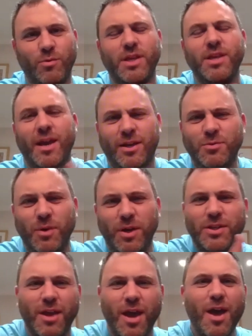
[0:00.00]
was. Yeah, because
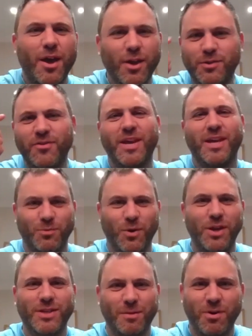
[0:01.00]
the thing is, when
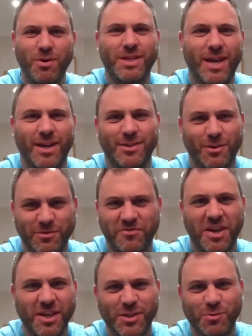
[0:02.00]
you said Martinez, I was
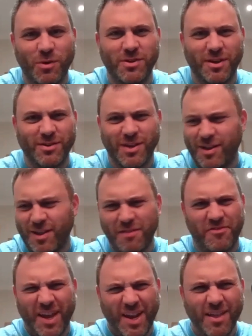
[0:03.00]
thinking Swansea. I was like, I don't
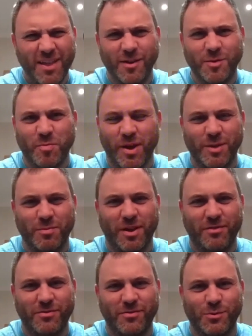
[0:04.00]
think any of those players
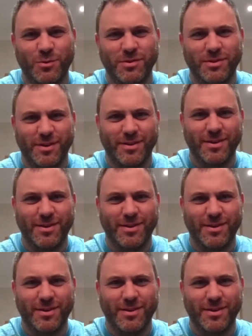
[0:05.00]
play for Swansea.